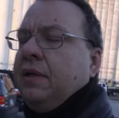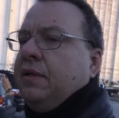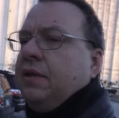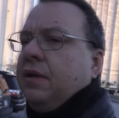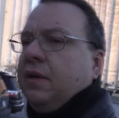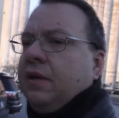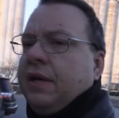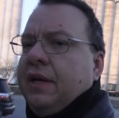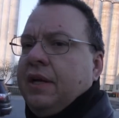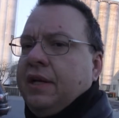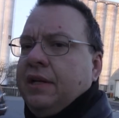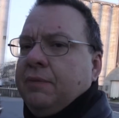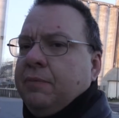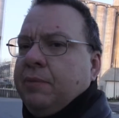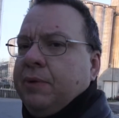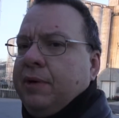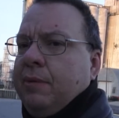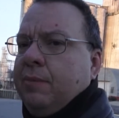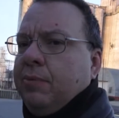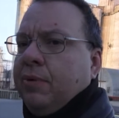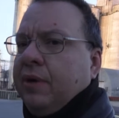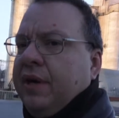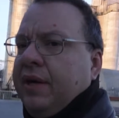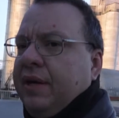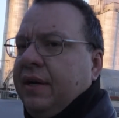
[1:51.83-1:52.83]
They're getting pretty
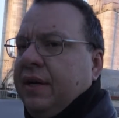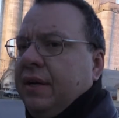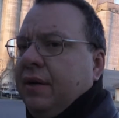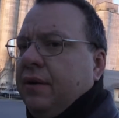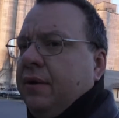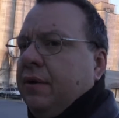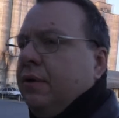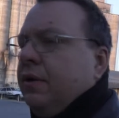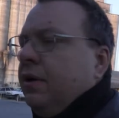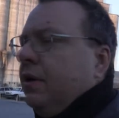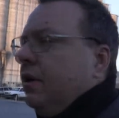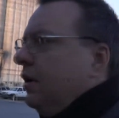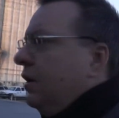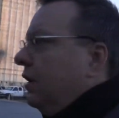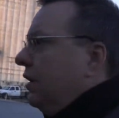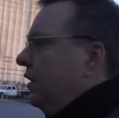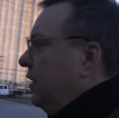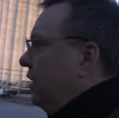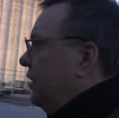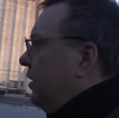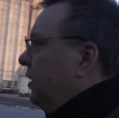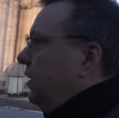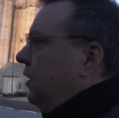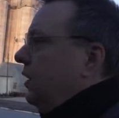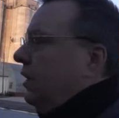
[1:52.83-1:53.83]
bright now.
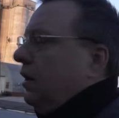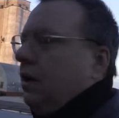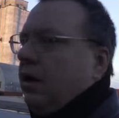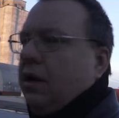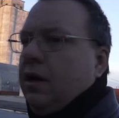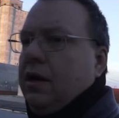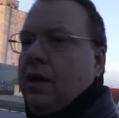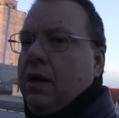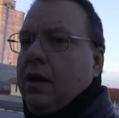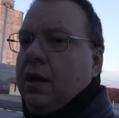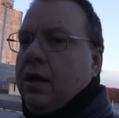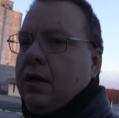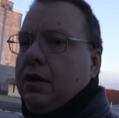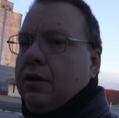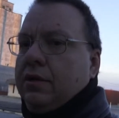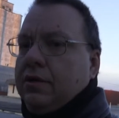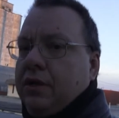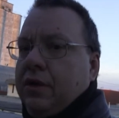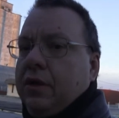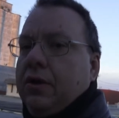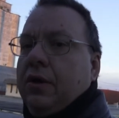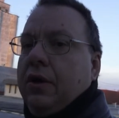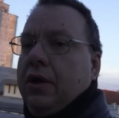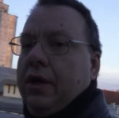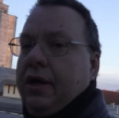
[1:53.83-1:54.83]

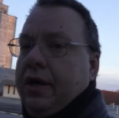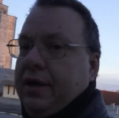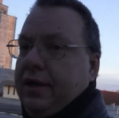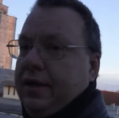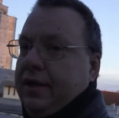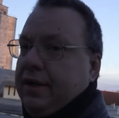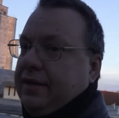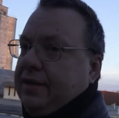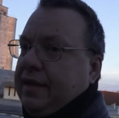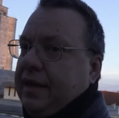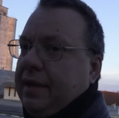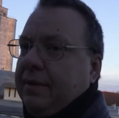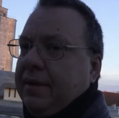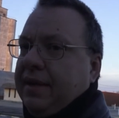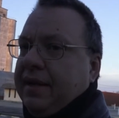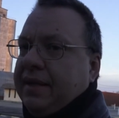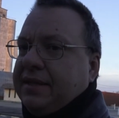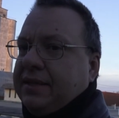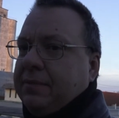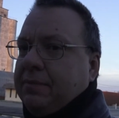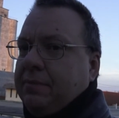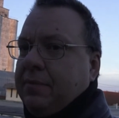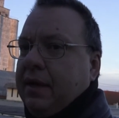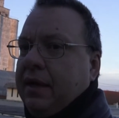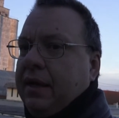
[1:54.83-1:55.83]
So, time to get
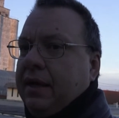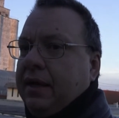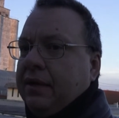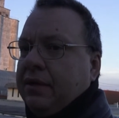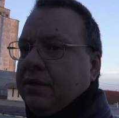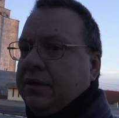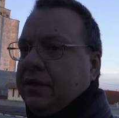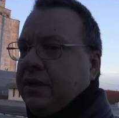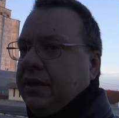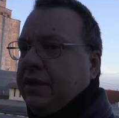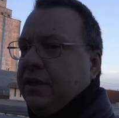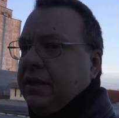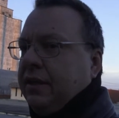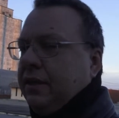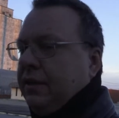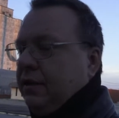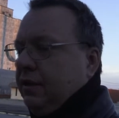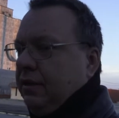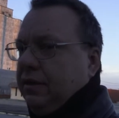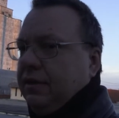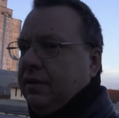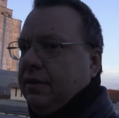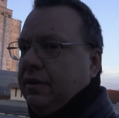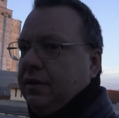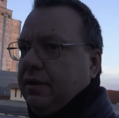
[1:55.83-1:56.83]
some miles in.
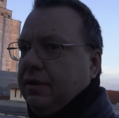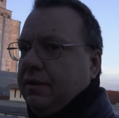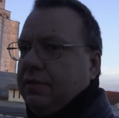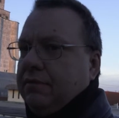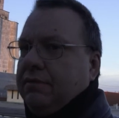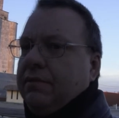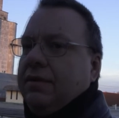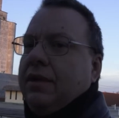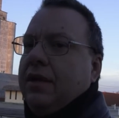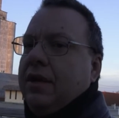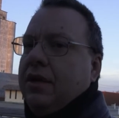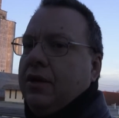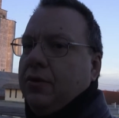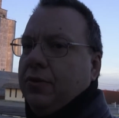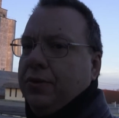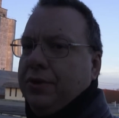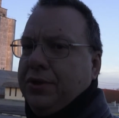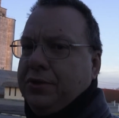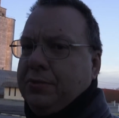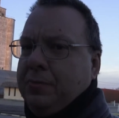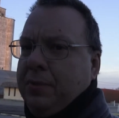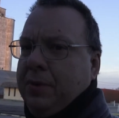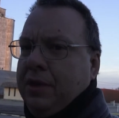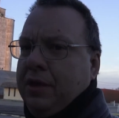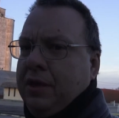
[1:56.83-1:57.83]

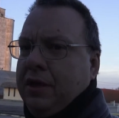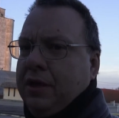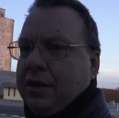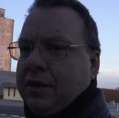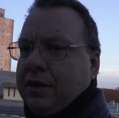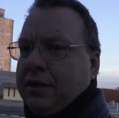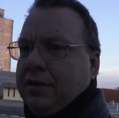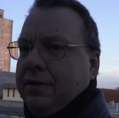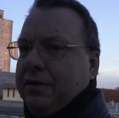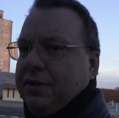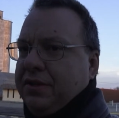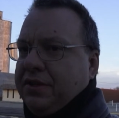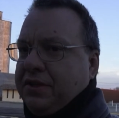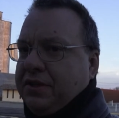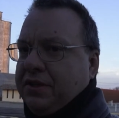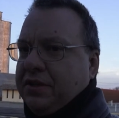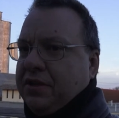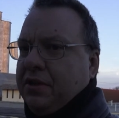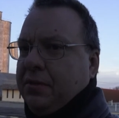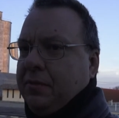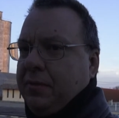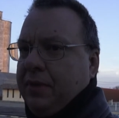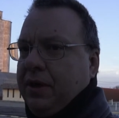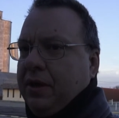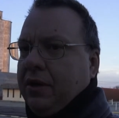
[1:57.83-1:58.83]
Wish me luck. This is
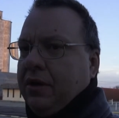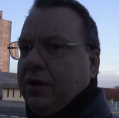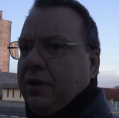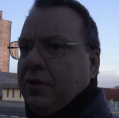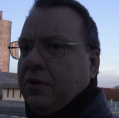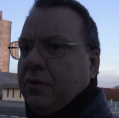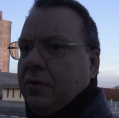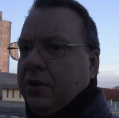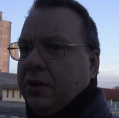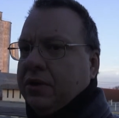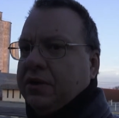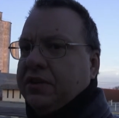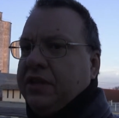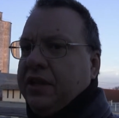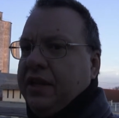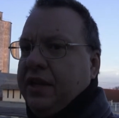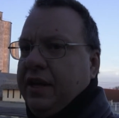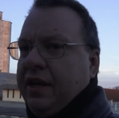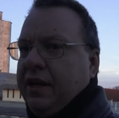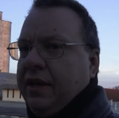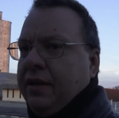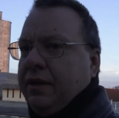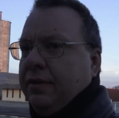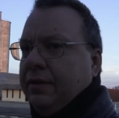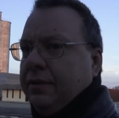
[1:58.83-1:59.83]
going to be hard work today.